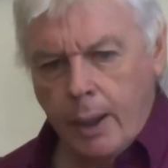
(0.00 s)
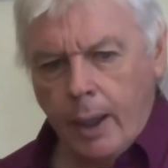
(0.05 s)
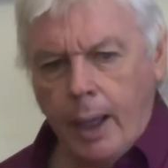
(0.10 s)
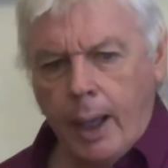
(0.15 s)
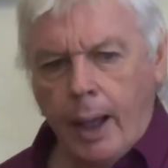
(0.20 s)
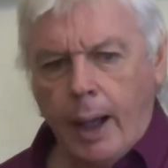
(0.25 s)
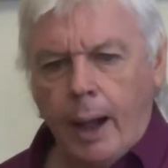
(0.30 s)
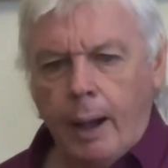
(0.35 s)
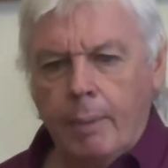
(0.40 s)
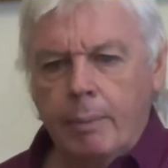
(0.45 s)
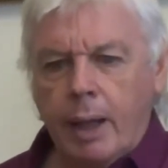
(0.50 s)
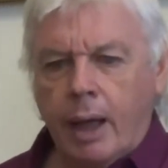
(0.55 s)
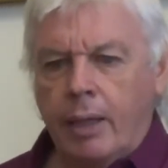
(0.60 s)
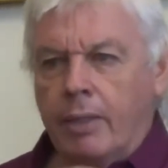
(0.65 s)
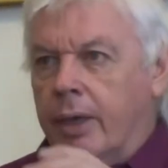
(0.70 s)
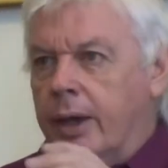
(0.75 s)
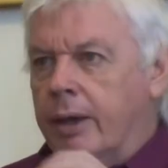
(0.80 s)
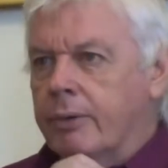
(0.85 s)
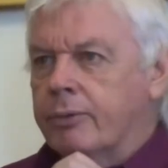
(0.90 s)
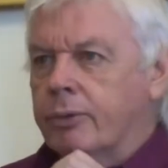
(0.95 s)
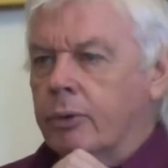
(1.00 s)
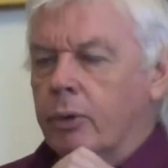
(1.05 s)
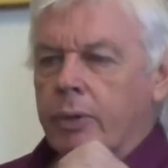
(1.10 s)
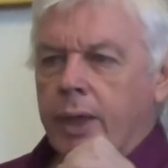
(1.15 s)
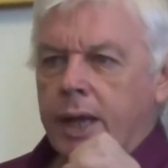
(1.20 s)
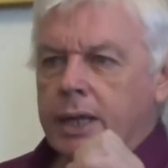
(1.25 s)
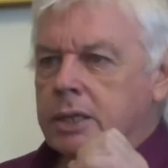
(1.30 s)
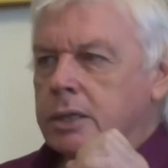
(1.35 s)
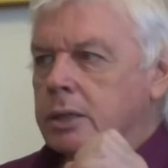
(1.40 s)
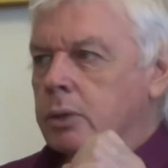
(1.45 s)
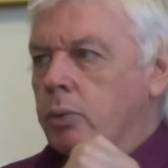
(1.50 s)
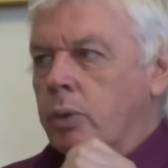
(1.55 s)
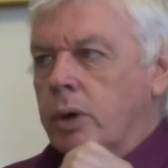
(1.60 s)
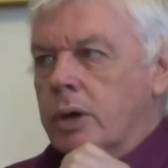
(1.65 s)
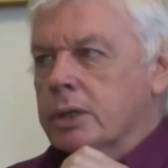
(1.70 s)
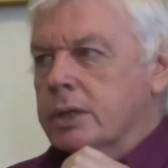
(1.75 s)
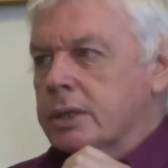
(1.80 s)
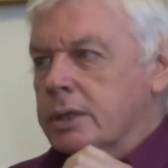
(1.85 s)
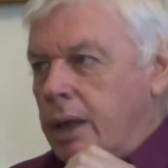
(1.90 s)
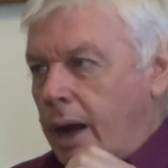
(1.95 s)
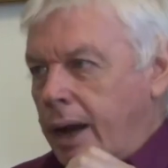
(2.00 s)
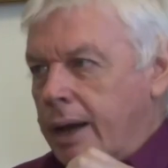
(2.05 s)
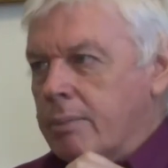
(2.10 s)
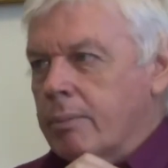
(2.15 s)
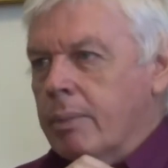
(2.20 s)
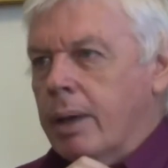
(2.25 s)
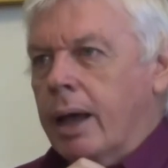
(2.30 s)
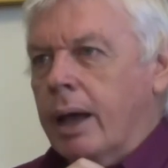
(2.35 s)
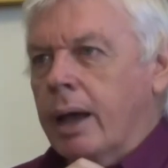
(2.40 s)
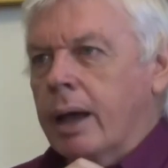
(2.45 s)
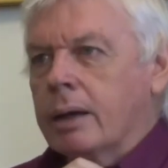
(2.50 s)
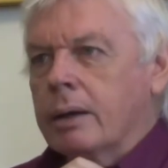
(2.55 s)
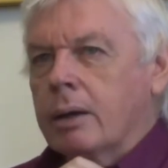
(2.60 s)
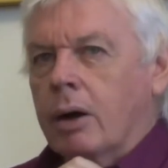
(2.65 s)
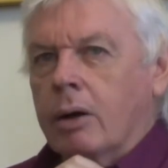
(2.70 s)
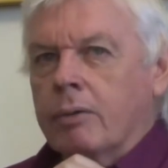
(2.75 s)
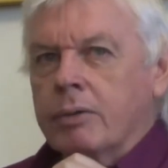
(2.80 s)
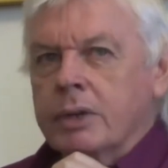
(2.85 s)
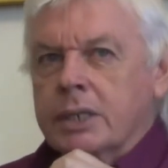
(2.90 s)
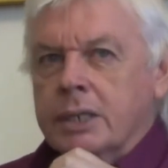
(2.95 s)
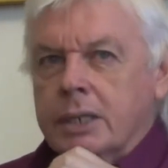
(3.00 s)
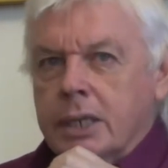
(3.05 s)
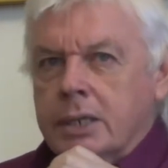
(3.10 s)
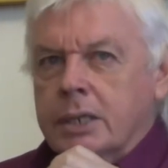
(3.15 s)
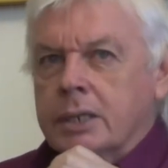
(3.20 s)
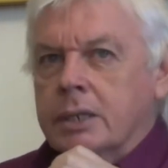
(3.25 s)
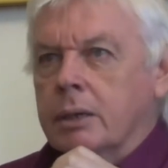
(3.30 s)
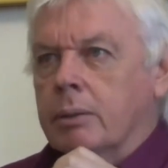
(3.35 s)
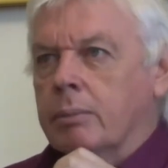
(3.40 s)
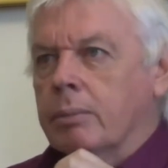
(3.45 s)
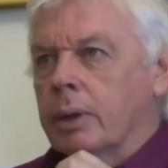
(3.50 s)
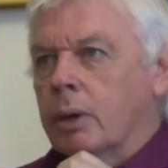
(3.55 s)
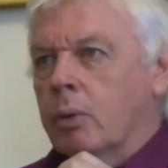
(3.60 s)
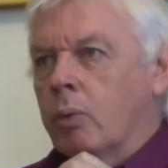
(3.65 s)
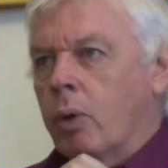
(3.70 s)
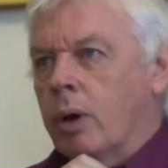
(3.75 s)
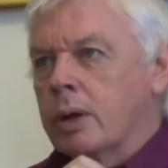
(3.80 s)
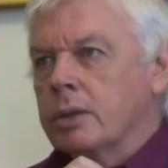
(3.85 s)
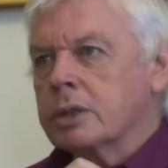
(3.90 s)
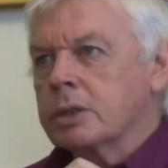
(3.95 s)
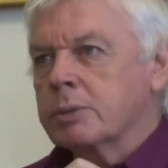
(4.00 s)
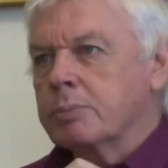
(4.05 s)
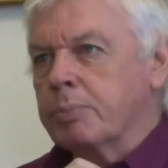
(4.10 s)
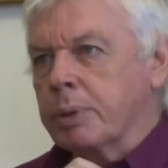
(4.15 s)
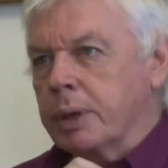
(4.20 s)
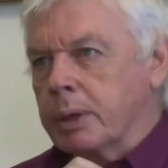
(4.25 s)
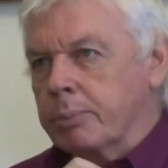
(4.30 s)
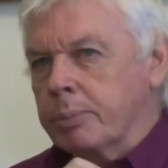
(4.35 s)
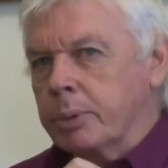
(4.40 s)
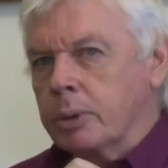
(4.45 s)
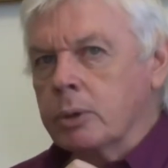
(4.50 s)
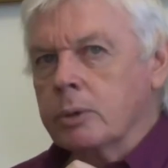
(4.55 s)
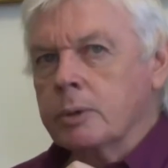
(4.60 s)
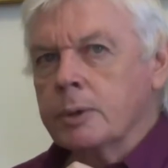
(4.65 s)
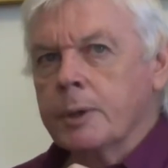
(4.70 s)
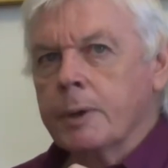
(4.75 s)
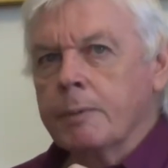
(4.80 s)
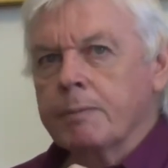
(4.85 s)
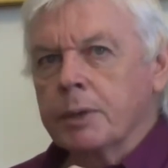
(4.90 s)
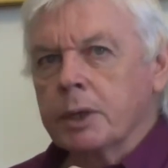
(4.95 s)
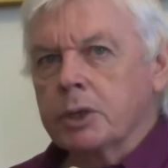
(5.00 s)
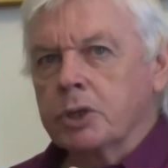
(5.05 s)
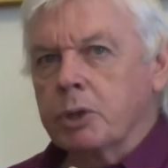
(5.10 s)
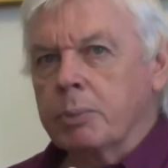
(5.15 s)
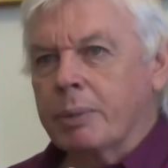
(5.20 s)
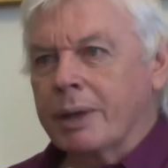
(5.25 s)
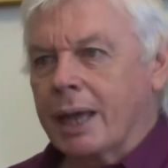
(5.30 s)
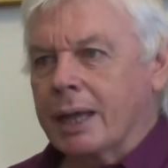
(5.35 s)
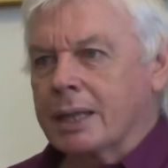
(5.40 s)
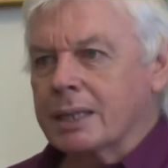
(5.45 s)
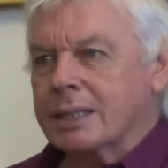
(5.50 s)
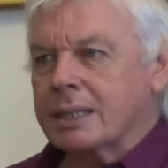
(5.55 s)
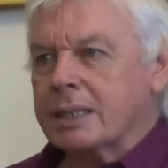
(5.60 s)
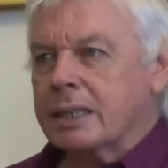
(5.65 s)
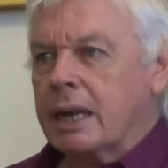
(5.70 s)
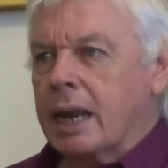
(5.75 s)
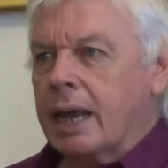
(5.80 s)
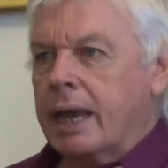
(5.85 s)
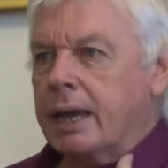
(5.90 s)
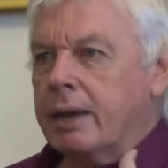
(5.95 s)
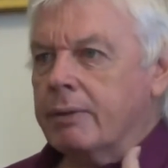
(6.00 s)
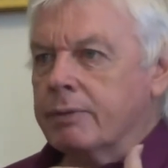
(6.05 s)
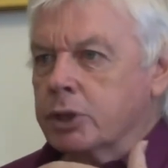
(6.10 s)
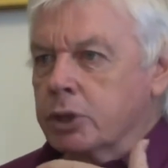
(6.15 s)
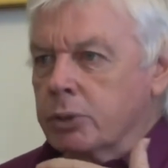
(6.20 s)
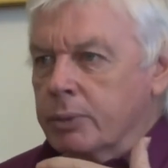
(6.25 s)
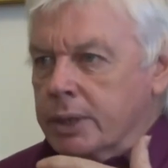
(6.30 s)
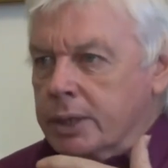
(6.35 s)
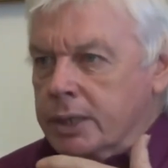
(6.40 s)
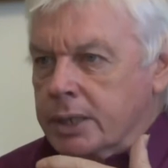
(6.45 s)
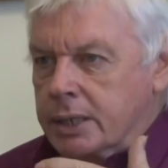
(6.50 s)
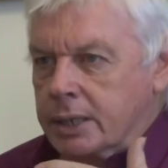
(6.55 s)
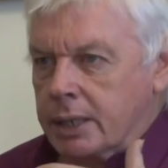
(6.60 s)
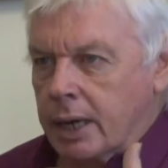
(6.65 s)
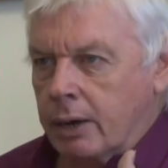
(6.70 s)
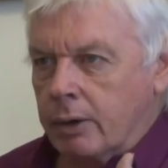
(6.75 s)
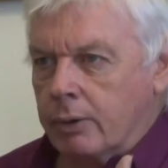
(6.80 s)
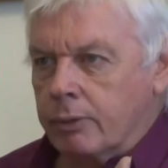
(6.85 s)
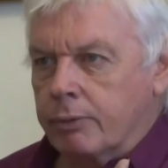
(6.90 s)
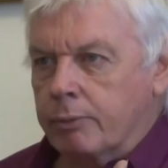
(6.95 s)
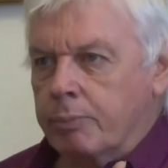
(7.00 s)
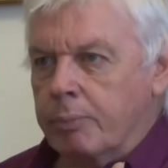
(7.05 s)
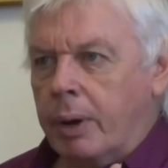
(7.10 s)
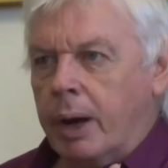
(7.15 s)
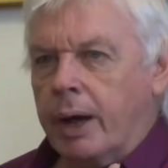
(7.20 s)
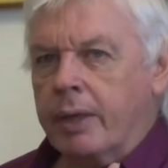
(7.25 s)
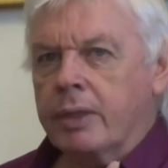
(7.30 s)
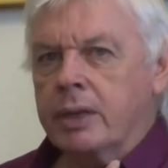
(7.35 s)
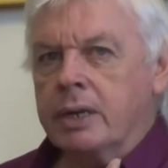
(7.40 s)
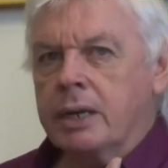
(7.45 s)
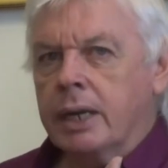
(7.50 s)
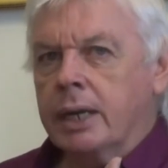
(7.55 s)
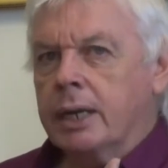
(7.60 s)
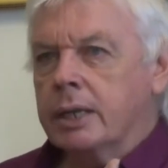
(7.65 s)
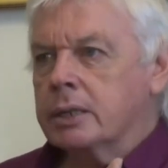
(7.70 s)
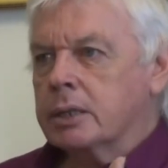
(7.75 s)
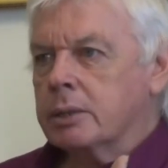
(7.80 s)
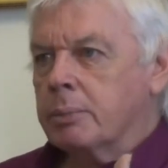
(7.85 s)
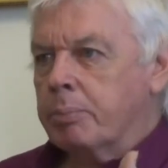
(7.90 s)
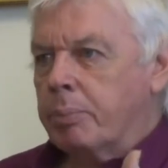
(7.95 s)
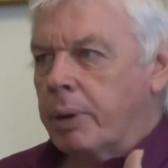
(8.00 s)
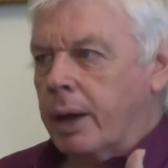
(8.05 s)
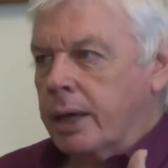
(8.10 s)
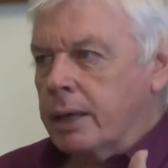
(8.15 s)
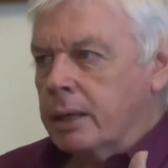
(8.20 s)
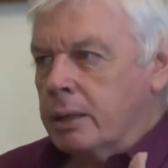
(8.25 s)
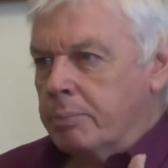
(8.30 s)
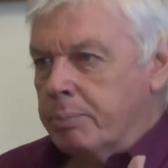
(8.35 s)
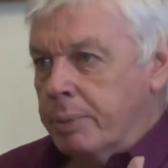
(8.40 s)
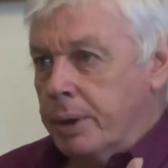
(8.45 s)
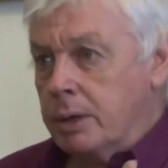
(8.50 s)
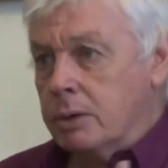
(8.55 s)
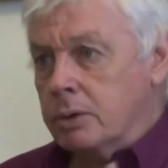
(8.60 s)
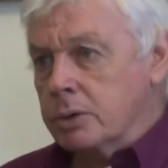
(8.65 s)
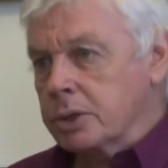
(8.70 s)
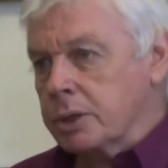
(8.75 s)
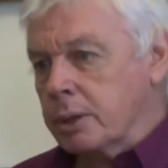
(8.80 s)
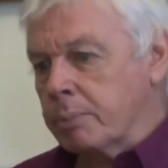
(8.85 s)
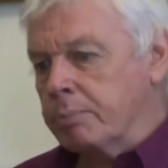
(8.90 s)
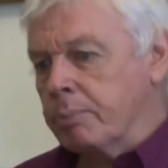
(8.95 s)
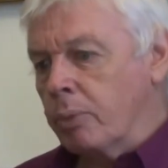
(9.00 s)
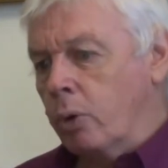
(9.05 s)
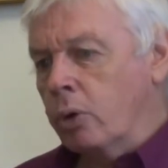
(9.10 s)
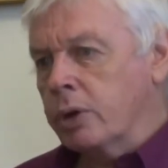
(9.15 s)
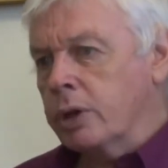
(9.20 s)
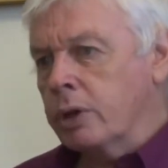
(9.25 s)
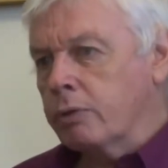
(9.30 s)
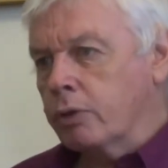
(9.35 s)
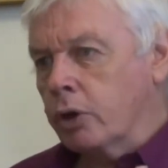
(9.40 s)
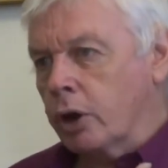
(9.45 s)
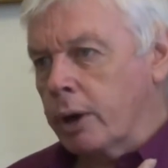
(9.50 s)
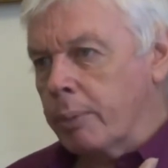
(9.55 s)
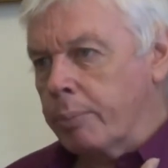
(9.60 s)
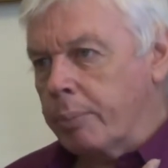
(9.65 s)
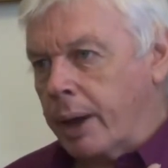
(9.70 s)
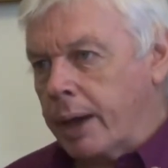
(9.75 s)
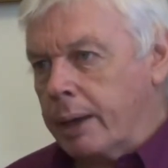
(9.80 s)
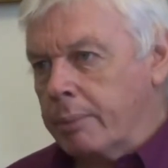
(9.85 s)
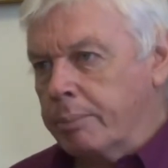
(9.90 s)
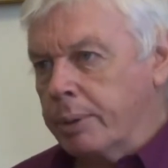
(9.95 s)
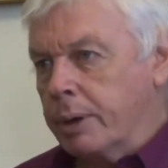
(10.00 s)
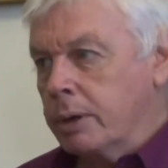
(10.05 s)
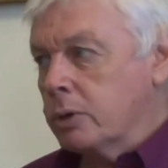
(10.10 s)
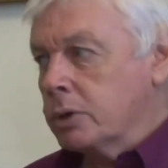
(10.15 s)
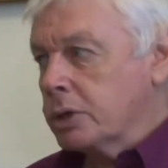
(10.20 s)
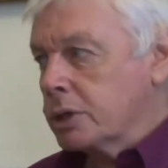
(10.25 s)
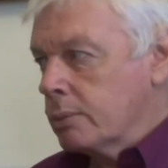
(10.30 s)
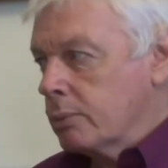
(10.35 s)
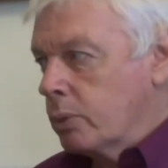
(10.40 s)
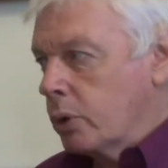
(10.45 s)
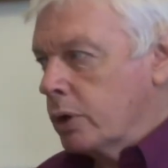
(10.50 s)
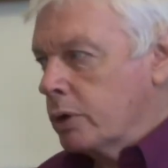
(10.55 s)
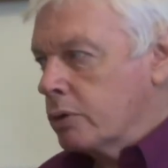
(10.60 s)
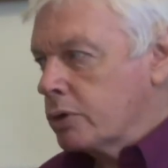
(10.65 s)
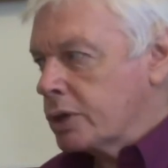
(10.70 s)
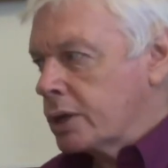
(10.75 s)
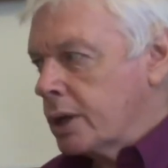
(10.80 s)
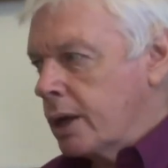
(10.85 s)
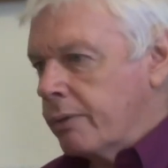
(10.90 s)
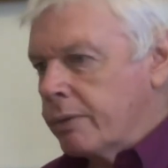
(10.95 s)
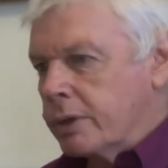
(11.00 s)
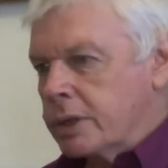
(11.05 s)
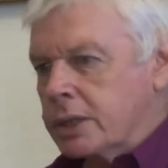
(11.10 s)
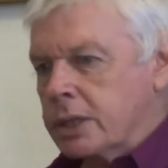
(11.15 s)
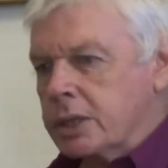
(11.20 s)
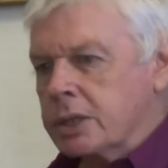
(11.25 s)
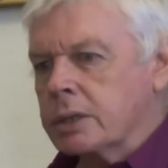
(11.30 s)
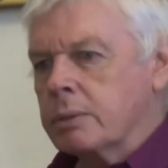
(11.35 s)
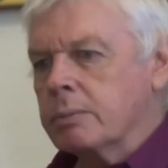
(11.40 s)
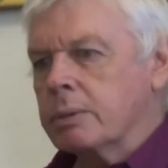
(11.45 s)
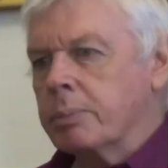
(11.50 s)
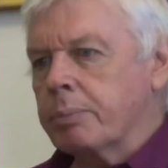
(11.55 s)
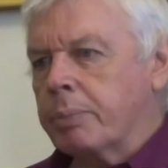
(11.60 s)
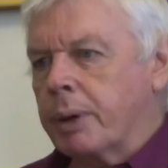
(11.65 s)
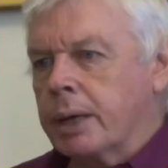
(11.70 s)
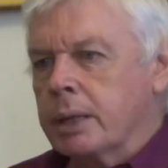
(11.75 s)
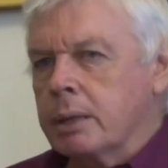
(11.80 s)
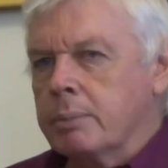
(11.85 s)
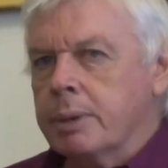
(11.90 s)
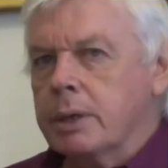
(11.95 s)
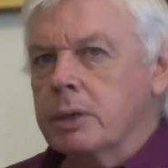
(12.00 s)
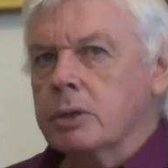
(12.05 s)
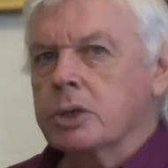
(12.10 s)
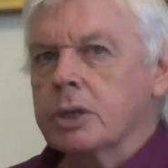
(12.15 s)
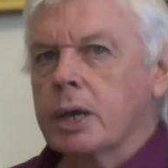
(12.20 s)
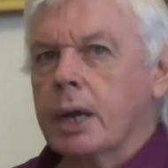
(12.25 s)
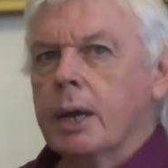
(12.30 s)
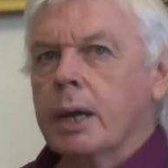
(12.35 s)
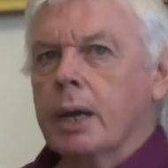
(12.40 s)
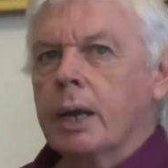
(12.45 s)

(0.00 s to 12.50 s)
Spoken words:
And therefore, that's the worst nightmare of a system that wants people to be enslaved to itself by the need to pay the bills. The more you've got to pay bills, the more you serve the system to pay the bills.